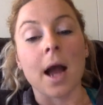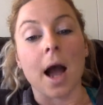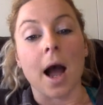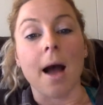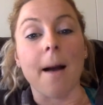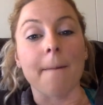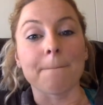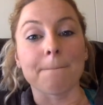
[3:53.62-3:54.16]

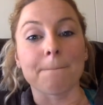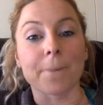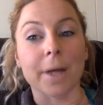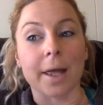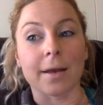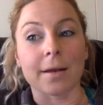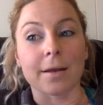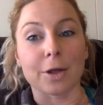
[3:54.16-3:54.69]
Um,
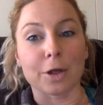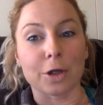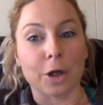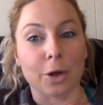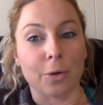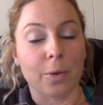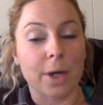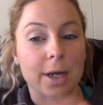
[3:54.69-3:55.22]
but you
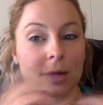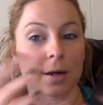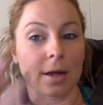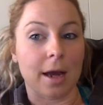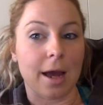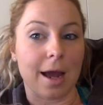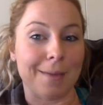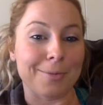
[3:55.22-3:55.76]
know, when
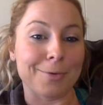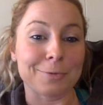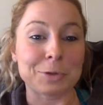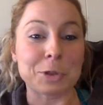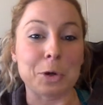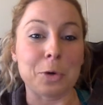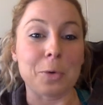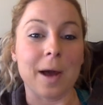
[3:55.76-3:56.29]
I moved
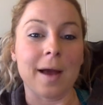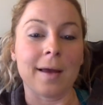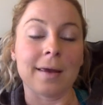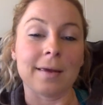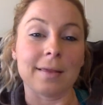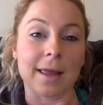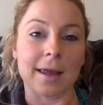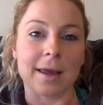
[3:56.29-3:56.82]
to
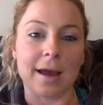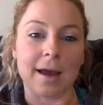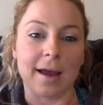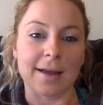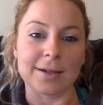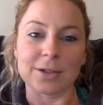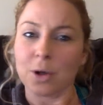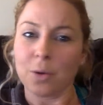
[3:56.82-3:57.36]
Hawaii, like
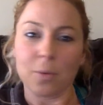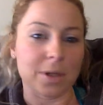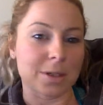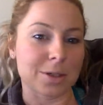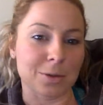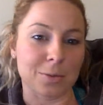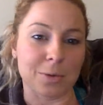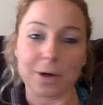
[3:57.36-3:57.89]
I don't want
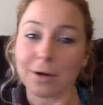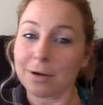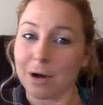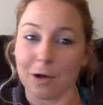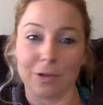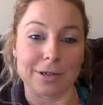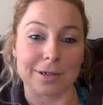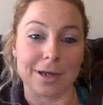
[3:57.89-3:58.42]
to work
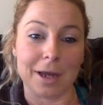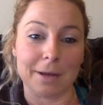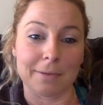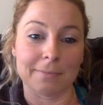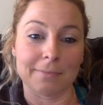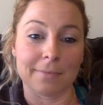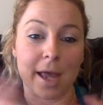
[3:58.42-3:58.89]
all the time.